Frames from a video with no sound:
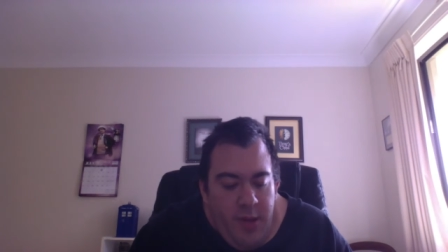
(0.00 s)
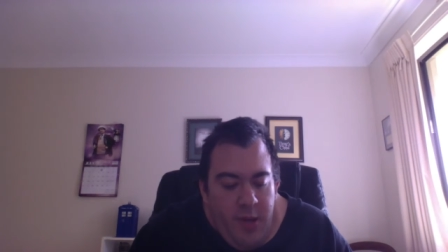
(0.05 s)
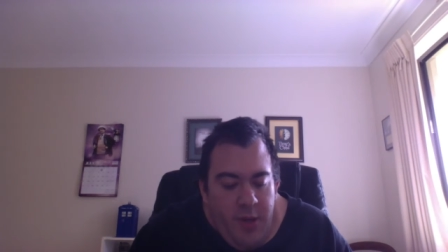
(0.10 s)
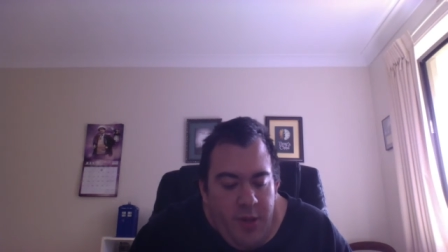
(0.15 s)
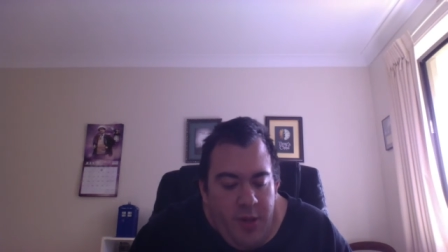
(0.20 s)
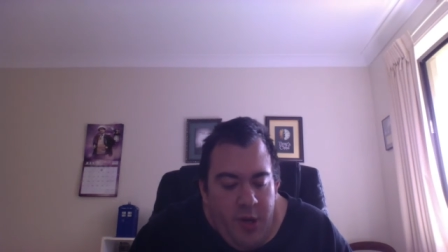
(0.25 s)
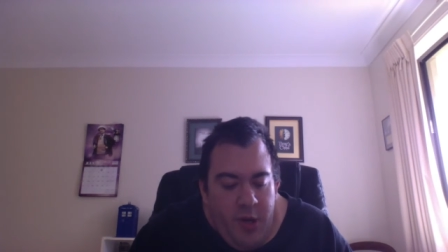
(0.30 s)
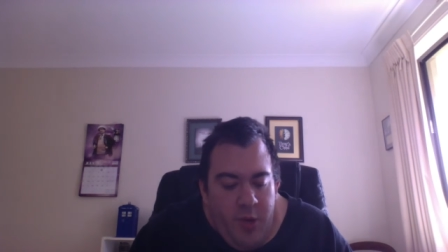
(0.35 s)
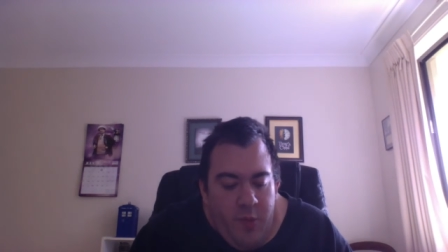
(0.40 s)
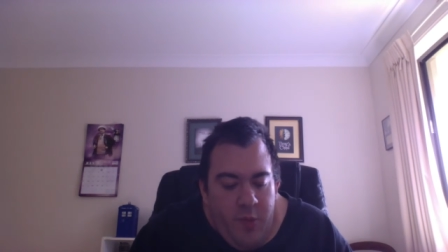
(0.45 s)

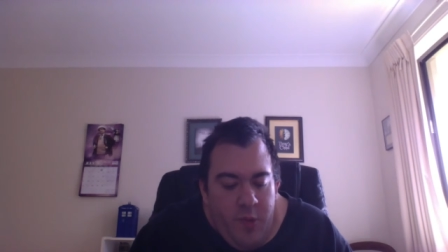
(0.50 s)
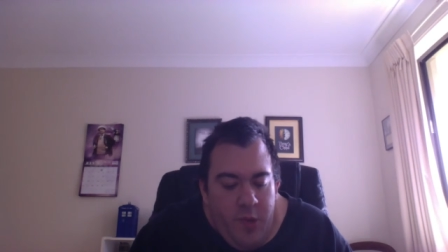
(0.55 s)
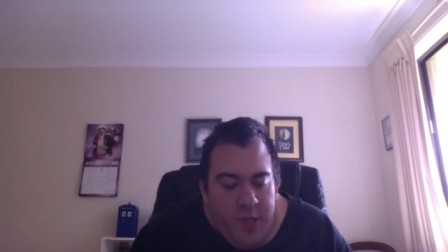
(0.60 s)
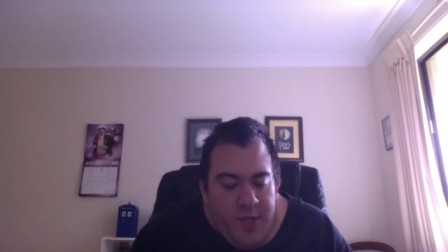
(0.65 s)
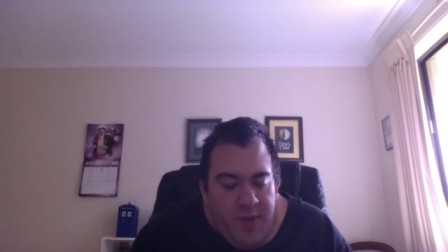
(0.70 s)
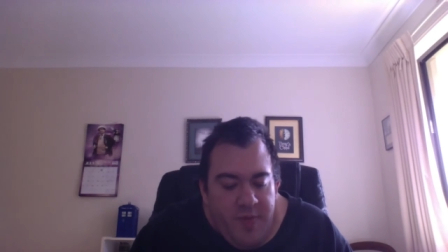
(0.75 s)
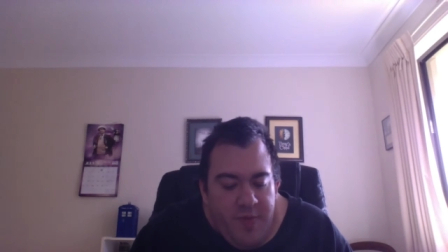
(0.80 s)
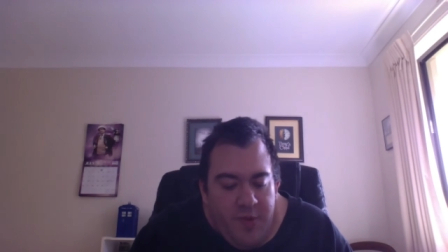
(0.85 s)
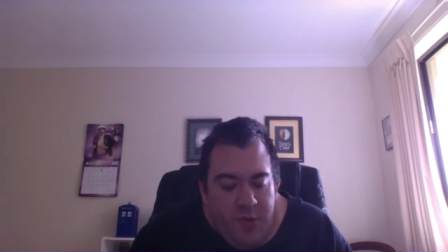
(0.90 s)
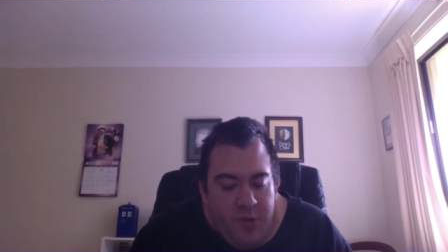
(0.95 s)
Although it
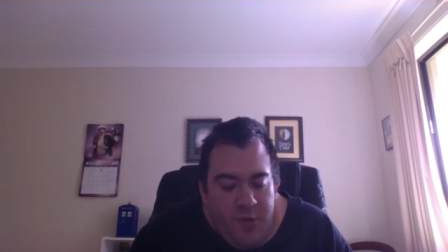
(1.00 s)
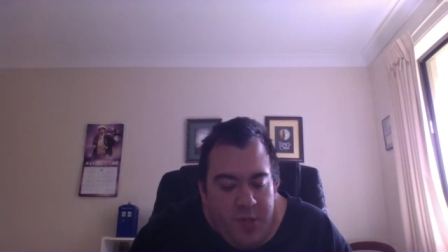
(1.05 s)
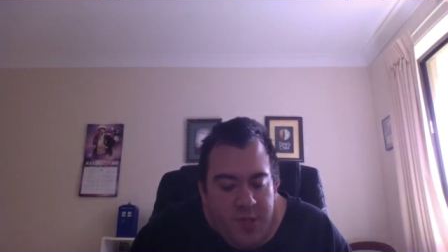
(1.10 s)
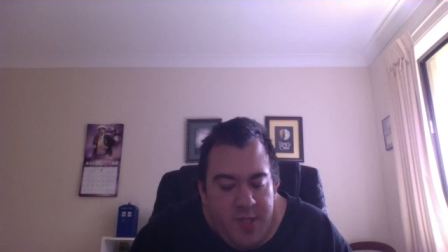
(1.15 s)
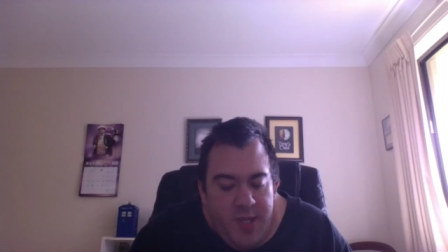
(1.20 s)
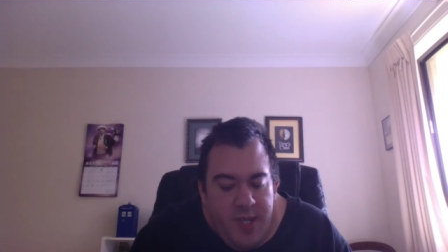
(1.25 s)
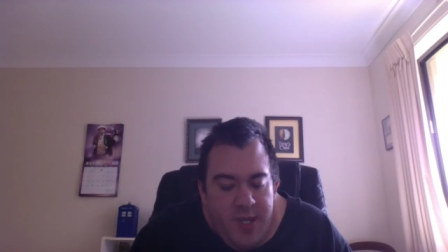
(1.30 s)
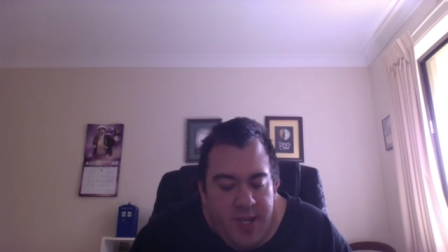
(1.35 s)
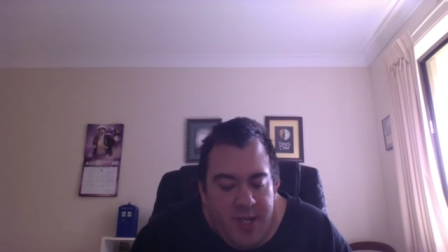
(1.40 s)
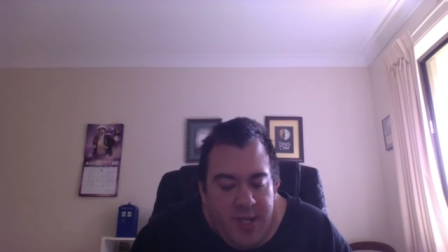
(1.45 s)
was, of
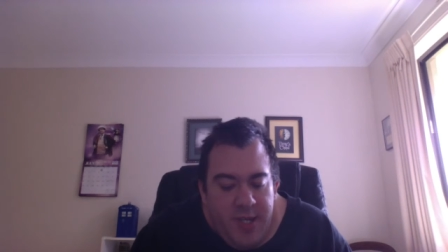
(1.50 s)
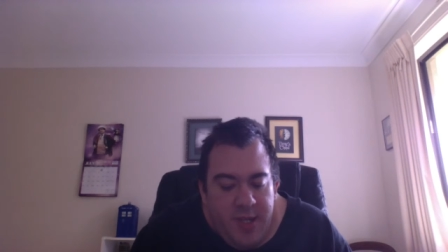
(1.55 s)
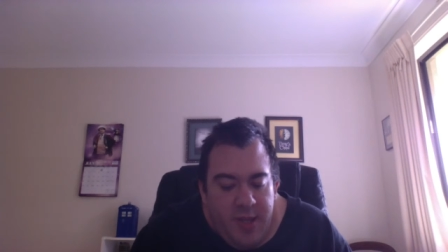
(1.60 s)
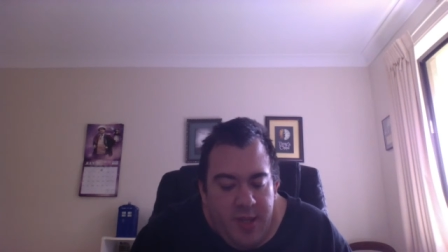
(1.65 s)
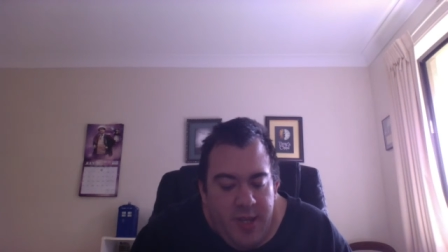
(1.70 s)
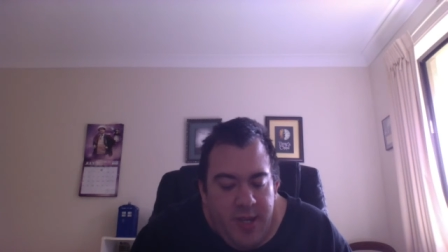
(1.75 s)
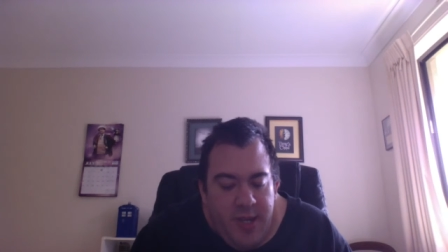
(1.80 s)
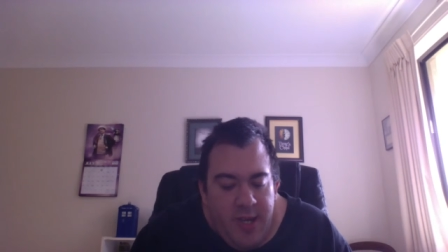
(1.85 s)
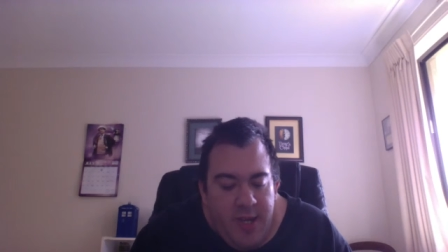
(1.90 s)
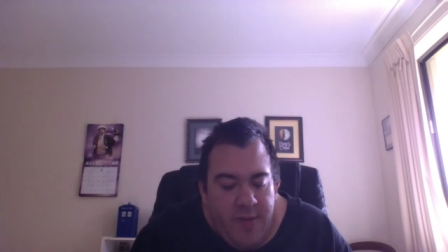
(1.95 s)
course,
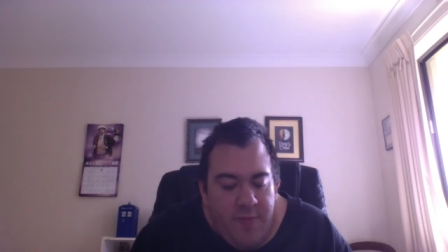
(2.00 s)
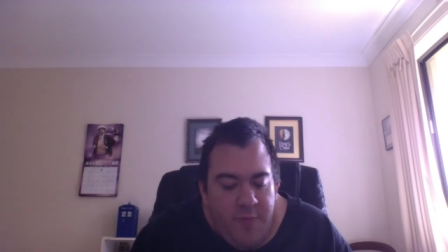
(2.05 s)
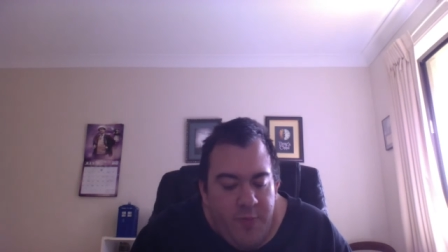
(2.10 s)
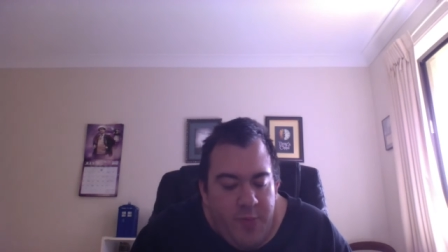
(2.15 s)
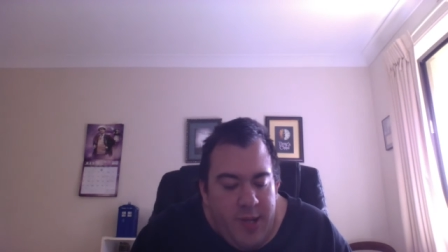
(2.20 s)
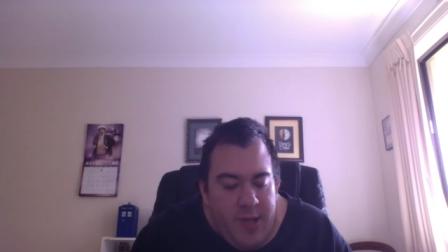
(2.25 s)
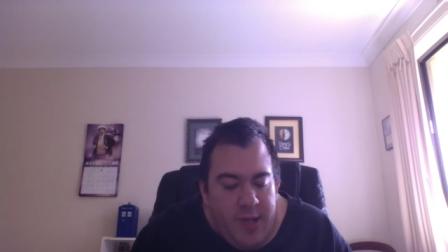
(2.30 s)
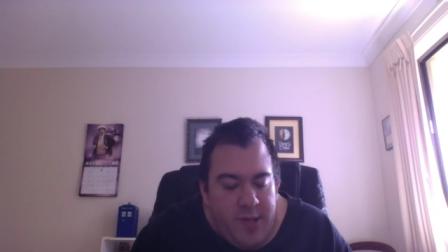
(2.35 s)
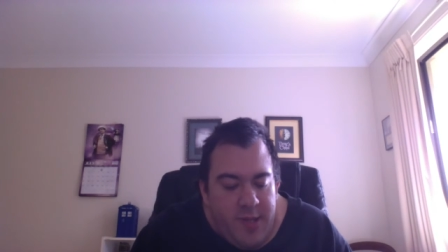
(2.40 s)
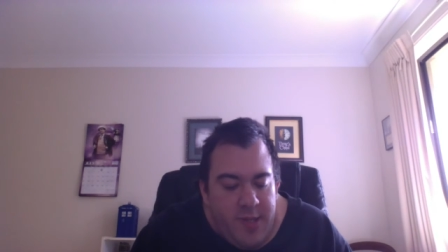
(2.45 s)
technically out of
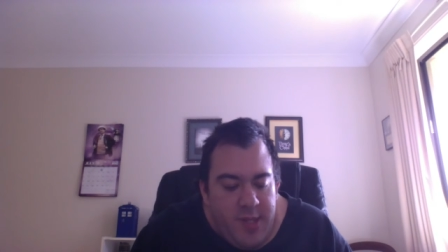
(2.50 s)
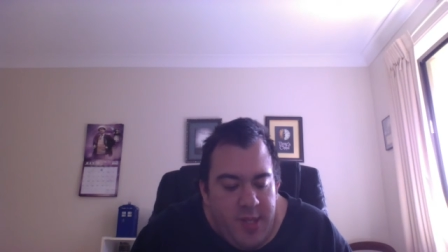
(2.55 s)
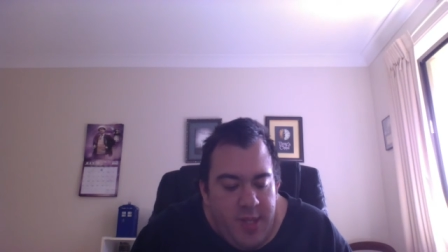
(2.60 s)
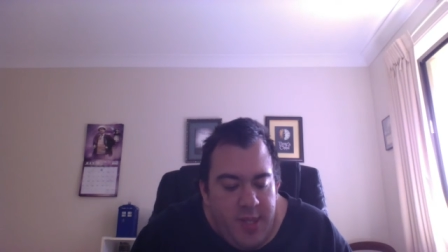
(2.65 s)
bounds,